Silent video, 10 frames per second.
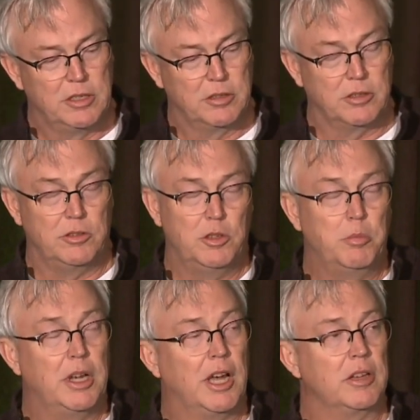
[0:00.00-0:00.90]
because you'd have
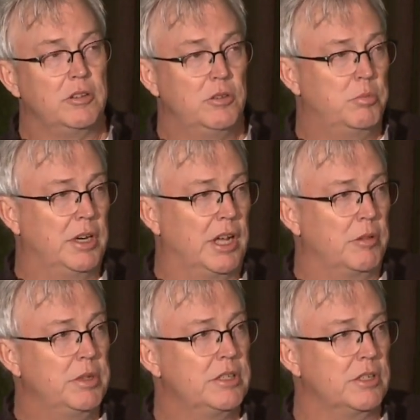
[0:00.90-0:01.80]
been out
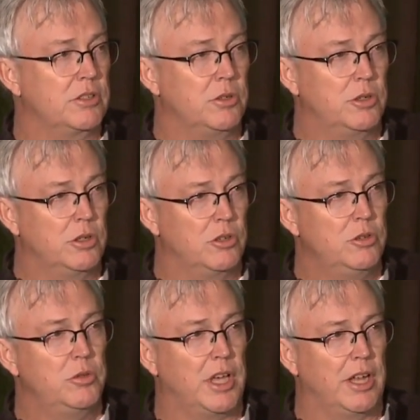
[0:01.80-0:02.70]
of business. You couldn't
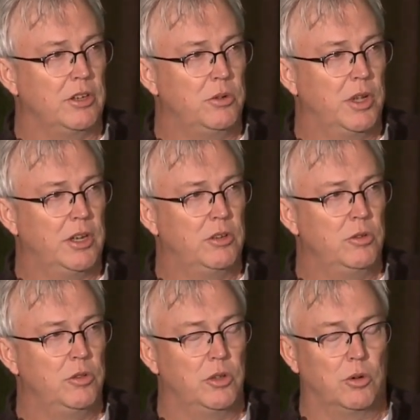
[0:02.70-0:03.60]
do that. You had to
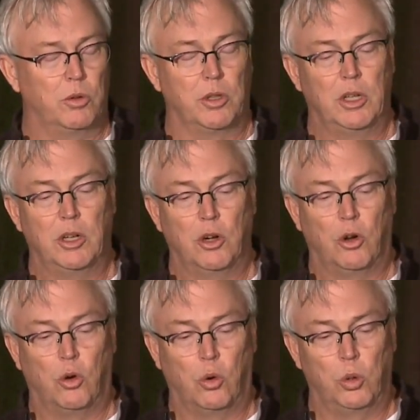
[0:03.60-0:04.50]
do the old
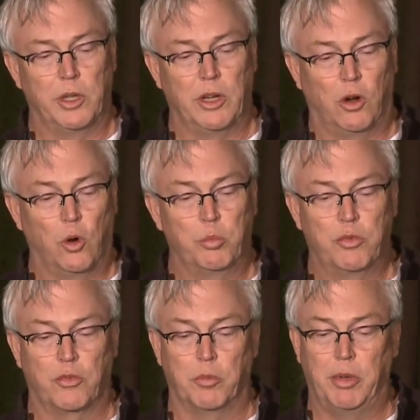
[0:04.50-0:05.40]
hold and hope
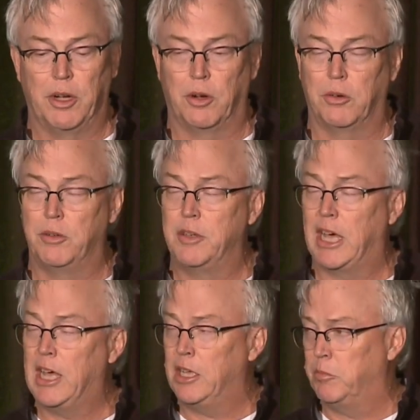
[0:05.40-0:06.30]
for better
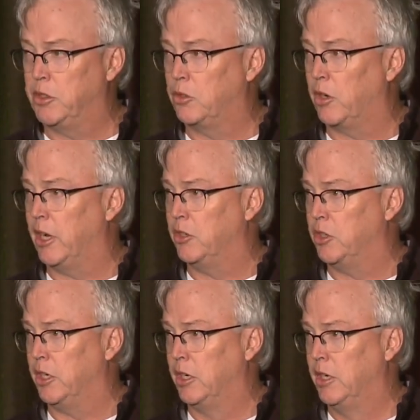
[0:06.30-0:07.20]
times
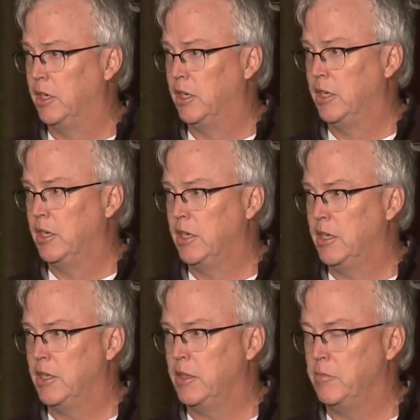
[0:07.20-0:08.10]
strategy.
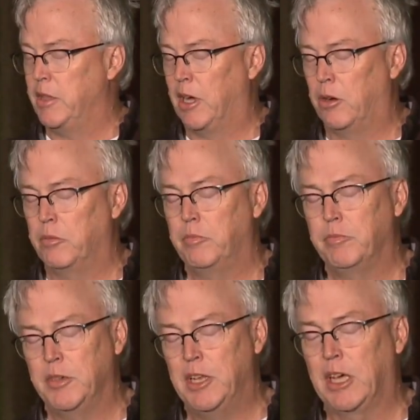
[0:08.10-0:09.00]
Now,
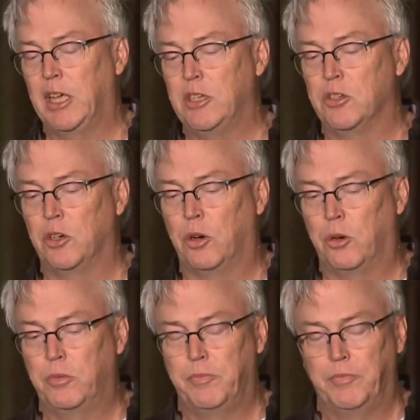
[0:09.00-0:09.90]
decades
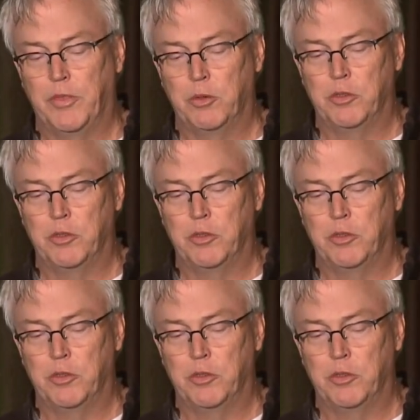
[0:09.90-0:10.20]
ago, there was a